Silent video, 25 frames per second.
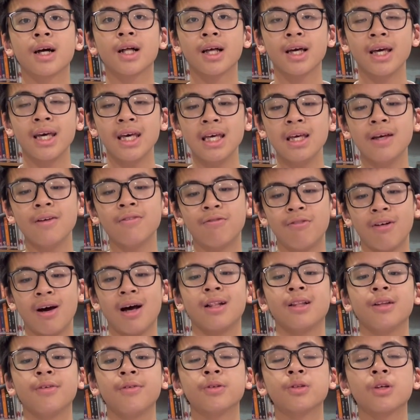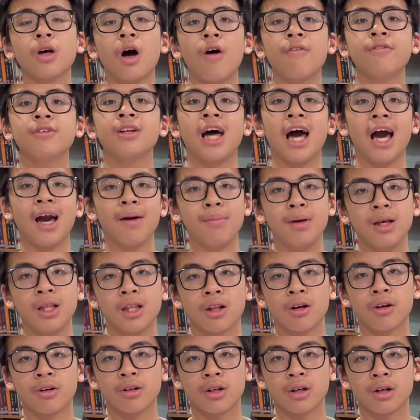key values of an IB
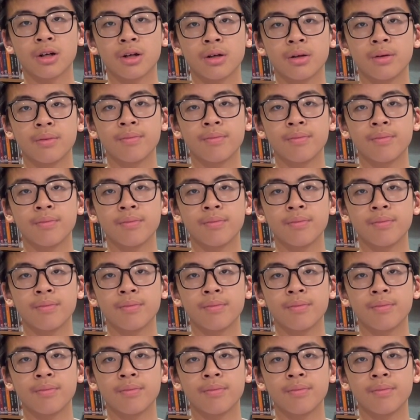learner.